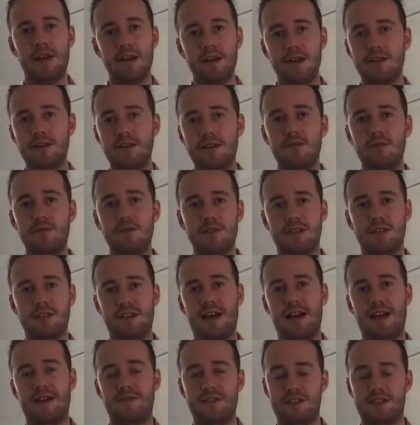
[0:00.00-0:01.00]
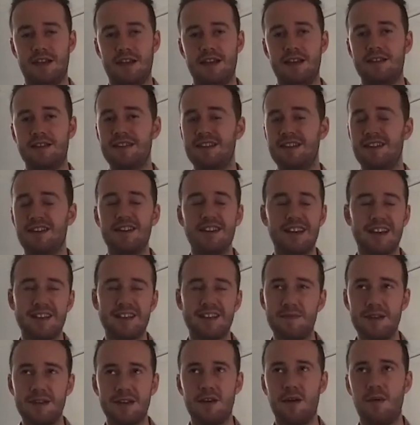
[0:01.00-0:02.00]
You don't want to have to say, because it kind of
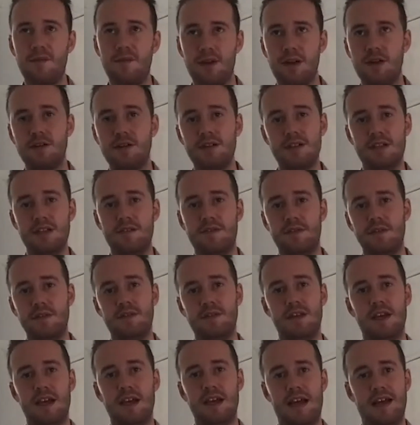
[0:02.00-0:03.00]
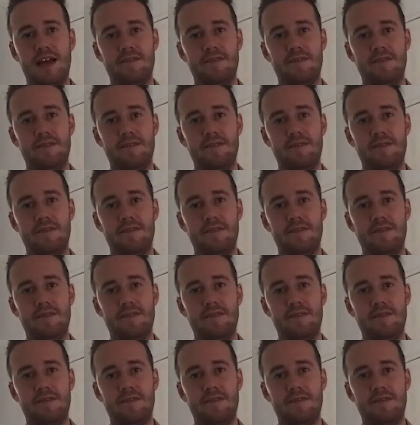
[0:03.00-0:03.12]
gets a bit convoluted if you say